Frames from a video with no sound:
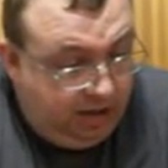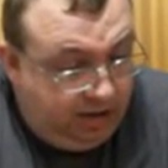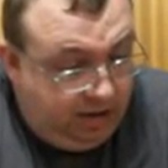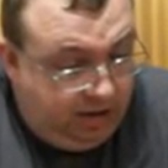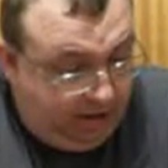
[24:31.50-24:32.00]

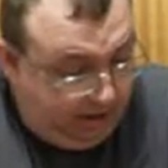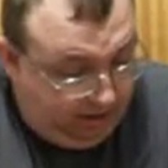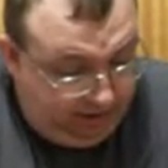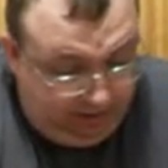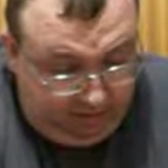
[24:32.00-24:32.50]
Alright,
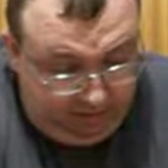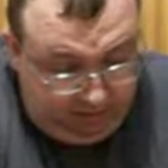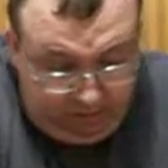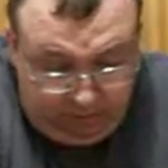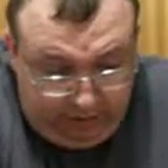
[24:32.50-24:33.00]
so it's
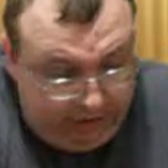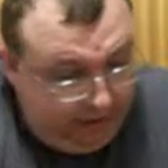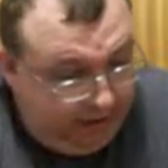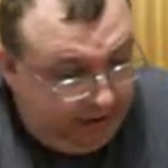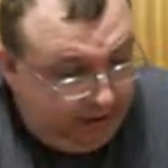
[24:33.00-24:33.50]

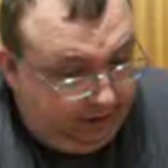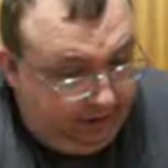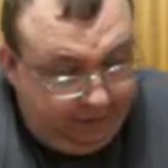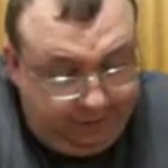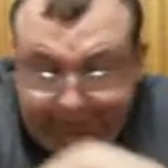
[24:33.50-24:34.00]

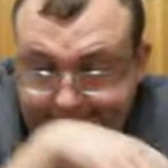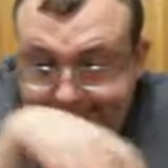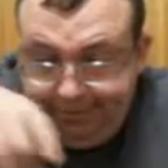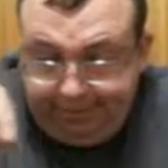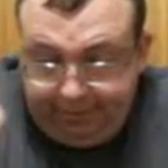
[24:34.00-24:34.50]
12.
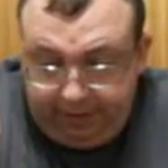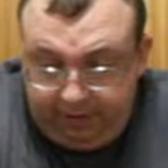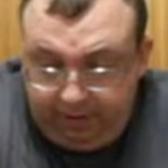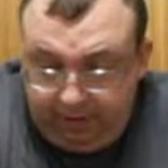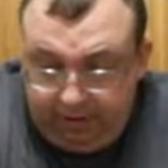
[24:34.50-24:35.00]

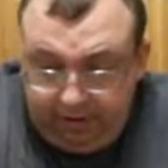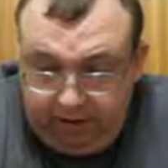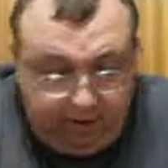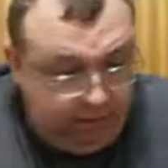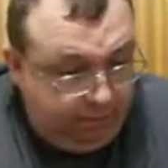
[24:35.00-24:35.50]

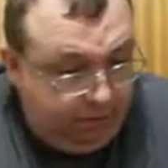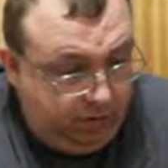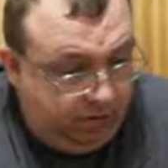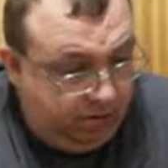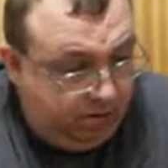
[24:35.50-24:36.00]

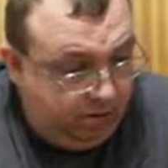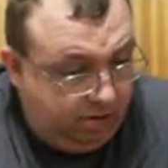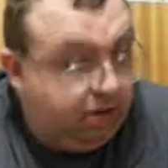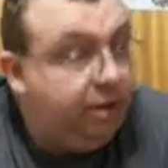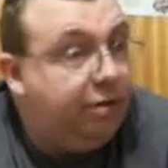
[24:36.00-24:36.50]

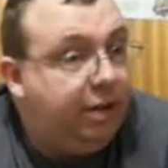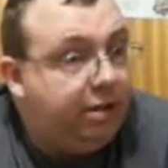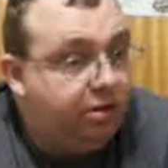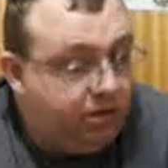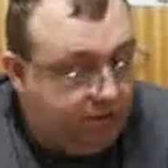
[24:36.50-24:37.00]
Nine. No,
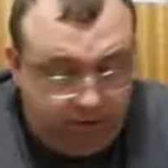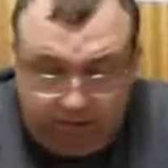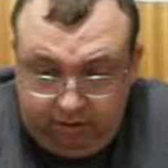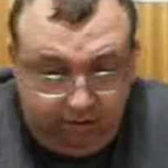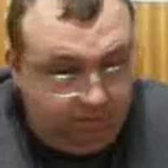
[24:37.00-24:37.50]
actually,
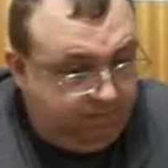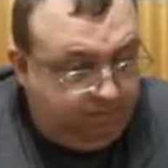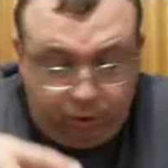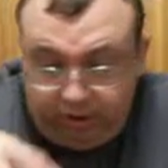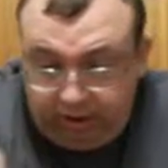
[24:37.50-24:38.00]
it's
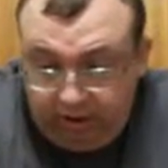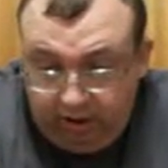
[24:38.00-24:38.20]
14.